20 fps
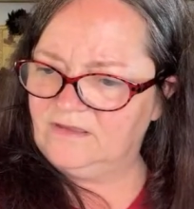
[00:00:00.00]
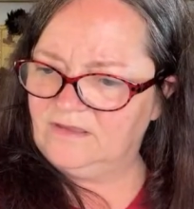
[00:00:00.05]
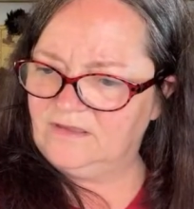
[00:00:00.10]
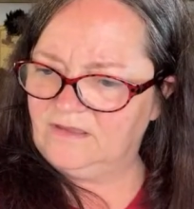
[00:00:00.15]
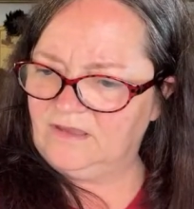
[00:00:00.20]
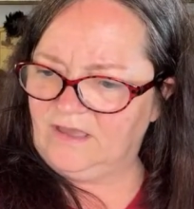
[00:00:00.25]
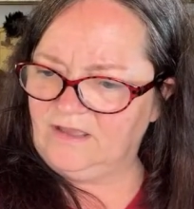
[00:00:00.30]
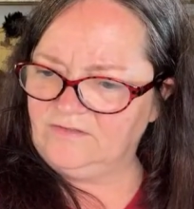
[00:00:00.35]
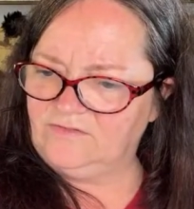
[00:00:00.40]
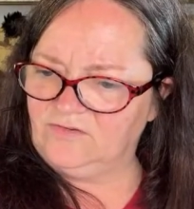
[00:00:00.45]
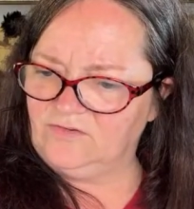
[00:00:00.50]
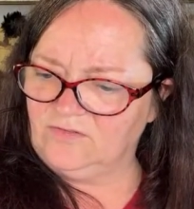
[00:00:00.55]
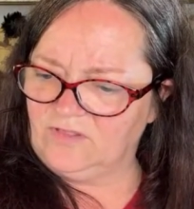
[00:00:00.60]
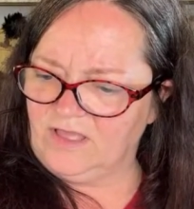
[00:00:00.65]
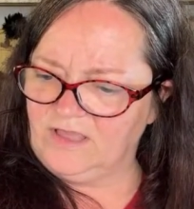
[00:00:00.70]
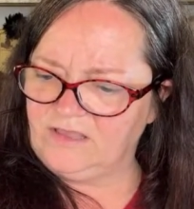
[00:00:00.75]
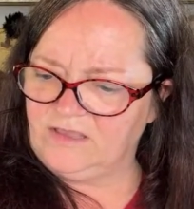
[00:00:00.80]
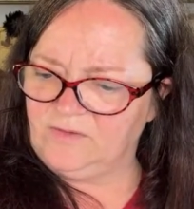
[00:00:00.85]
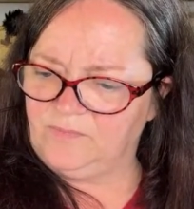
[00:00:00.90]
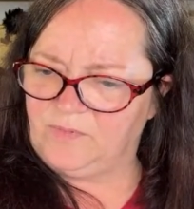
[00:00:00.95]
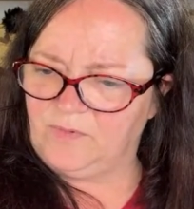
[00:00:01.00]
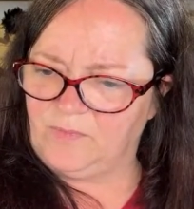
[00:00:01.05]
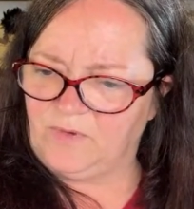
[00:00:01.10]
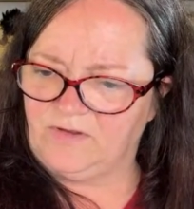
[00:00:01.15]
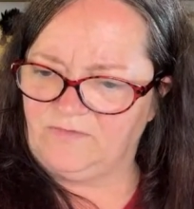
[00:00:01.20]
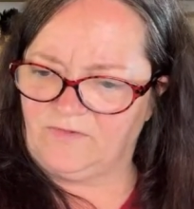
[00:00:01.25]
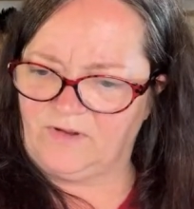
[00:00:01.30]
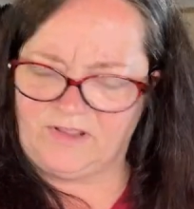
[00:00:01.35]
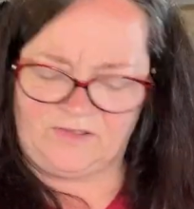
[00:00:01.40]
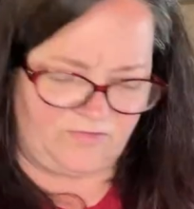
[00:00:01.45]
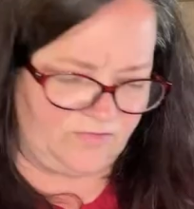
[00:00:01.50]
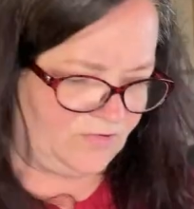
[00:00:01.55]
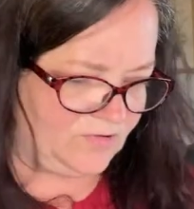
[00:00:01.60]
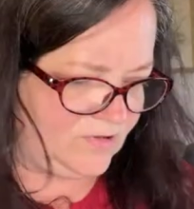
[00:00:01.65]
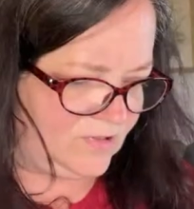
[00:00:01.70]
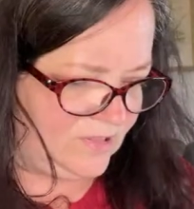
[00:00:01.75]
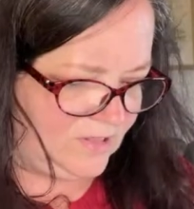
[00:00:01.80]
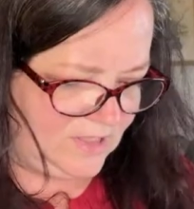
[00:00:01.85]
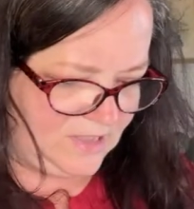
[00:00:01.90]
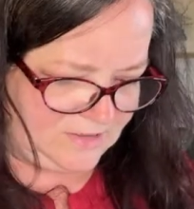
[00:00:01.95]
I do like it, but my rings are
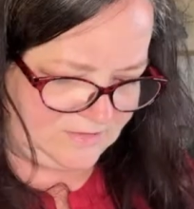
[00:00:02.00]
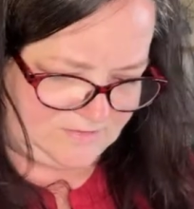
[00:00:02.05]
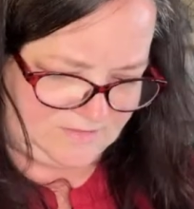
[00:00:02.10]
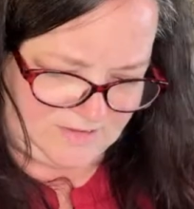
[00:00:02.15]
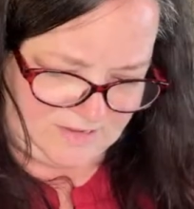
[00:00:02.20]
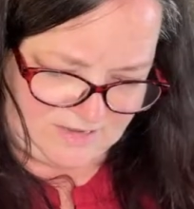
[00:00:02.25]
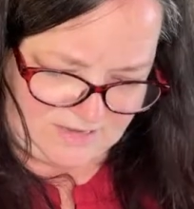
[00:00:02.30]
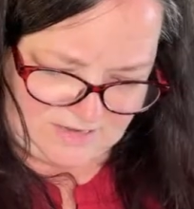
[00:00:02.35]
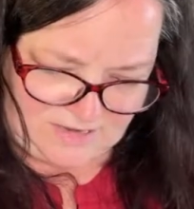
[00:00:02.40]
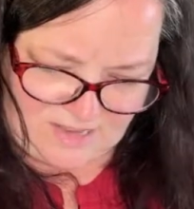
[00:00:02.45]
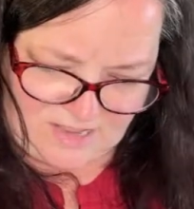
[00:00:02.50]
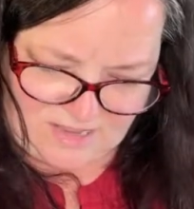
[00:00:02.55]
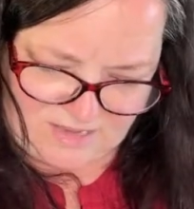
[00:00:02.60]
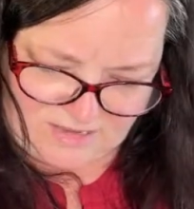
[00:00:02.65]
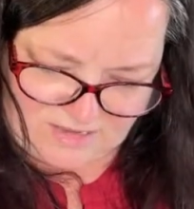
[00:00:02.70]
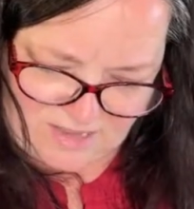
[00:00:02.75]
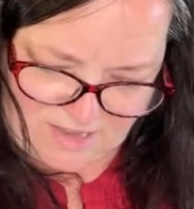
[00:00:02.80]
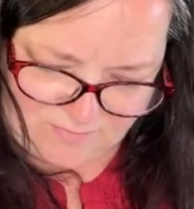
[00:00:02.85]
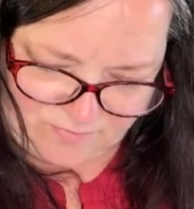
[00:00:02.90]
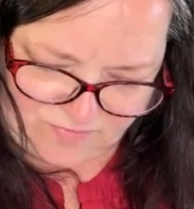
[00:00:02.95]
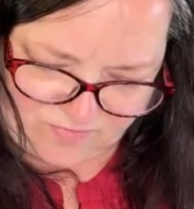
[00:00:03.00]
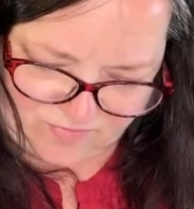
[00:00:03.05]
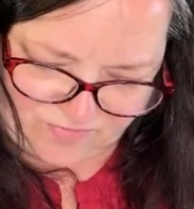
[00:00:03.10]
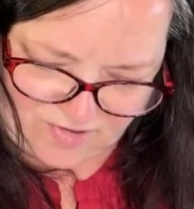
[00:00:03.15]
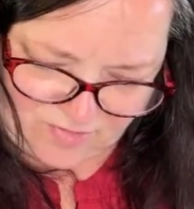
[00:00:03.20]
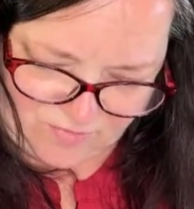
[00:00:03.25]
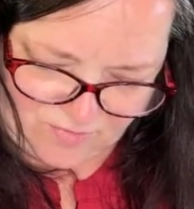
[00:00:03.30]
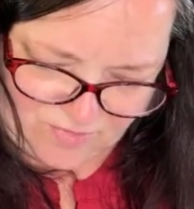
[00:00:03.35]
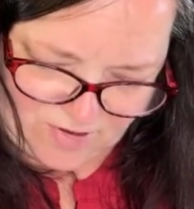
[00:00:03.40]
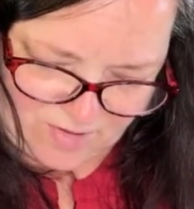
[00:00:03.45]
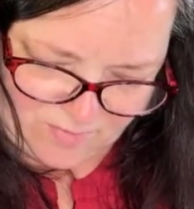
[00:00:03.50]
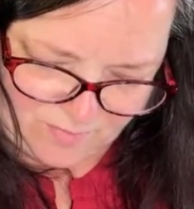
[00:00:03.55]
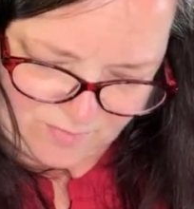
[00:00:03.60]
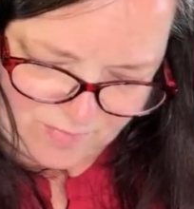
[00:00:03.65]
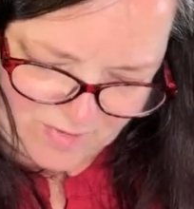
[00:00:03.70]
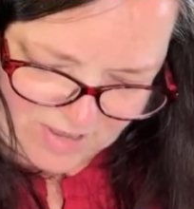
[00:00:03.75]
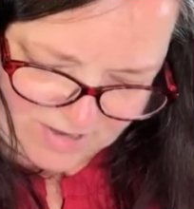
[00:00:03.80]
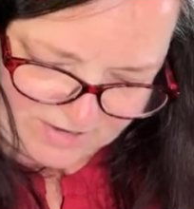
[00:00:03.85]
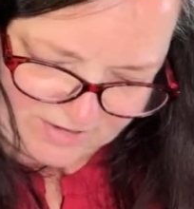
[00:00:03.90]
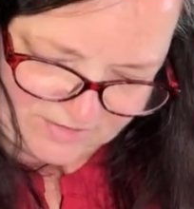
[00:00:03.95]
collecting, and I'm
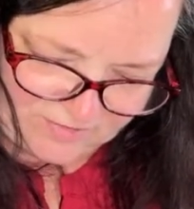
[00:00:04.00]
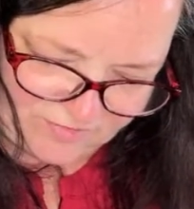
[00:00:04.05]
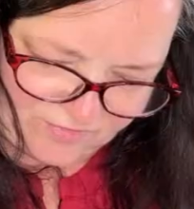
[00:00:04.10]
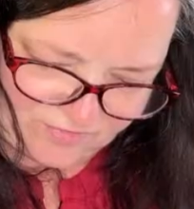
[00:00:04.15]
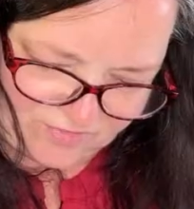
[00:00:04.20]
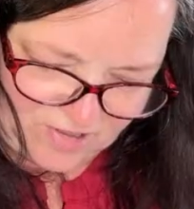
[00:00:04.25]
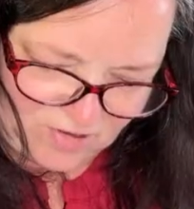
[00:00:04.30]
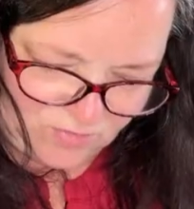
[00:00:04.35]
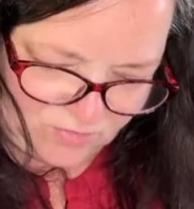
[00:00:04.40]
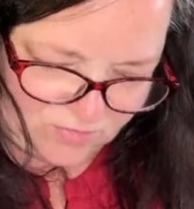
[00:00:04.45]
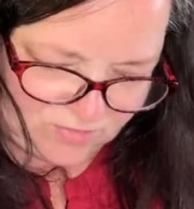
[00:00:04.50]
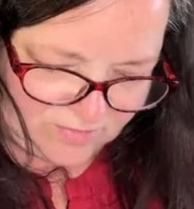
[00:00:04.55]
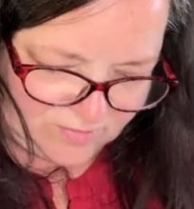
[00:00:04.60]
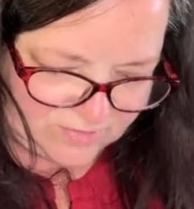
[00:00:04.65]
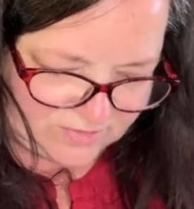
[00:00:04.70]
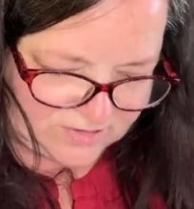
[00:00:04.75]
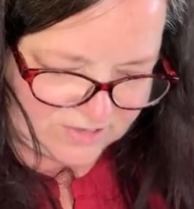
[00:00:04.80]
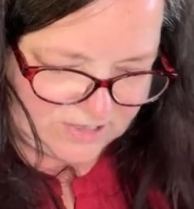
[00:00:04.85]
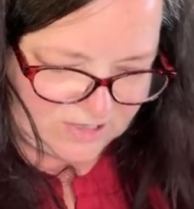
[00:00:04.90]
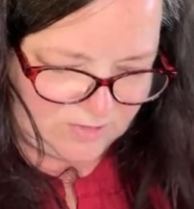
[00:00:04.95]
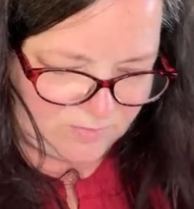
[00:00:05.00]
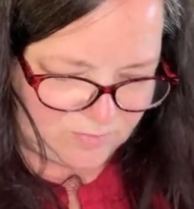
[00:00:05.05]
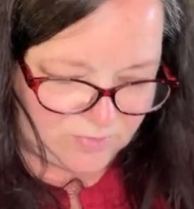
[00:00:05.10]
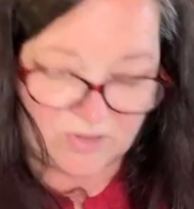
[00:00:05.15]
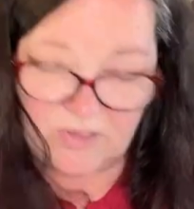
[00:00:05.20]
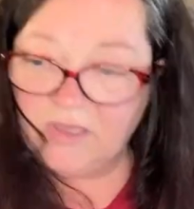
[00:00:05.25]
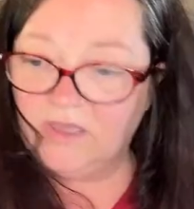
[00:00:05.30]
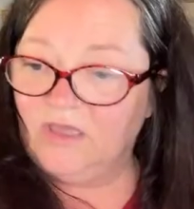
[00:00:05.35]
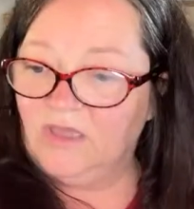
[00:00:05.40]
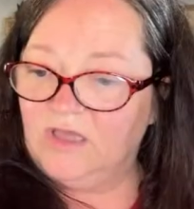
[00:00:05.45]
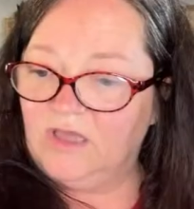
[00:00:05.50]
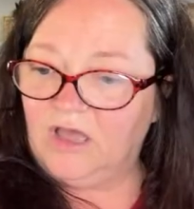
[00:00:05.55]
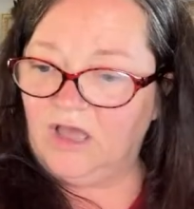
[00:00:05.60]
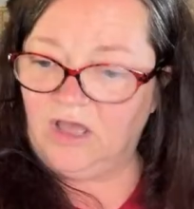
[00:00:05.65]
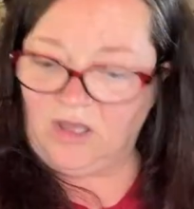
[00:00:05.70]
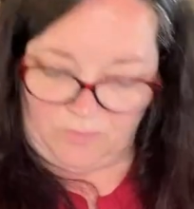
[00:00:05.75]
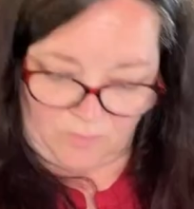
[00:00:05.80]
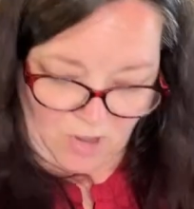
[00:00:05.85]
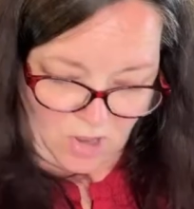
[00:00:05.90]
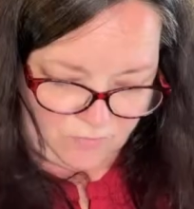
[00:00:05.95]
buying to sell, not keep.
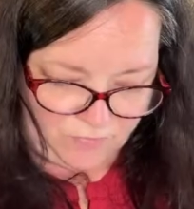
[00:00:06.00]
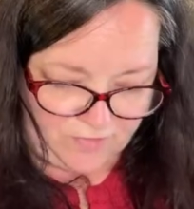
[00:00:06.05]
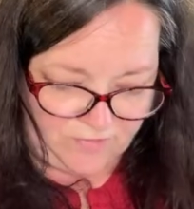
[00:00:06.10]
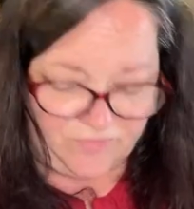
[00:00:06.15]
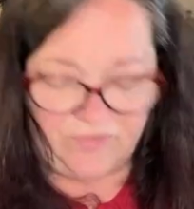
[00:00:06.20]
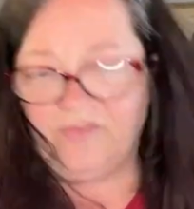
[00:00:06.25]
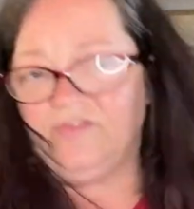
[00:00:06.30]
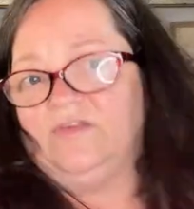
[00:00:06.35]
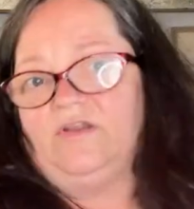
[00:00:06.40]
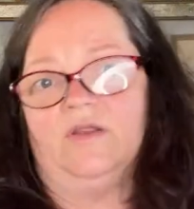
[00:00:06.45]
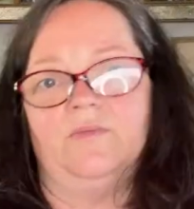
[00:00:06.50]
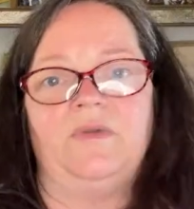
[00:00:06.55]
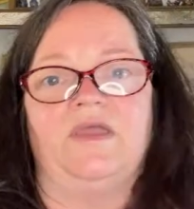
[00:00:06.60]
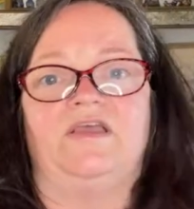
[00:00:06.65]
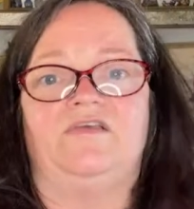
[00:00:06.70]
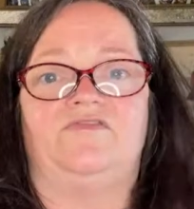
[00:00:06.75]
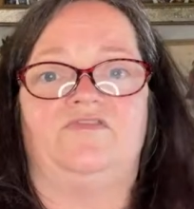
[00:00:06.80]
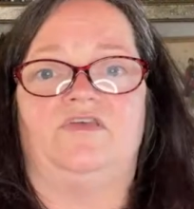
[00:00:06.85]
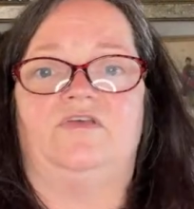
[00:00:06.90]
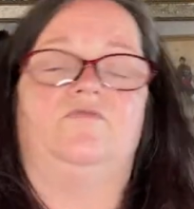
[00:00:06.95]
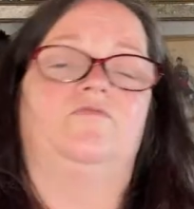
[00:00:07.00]
This is an amazing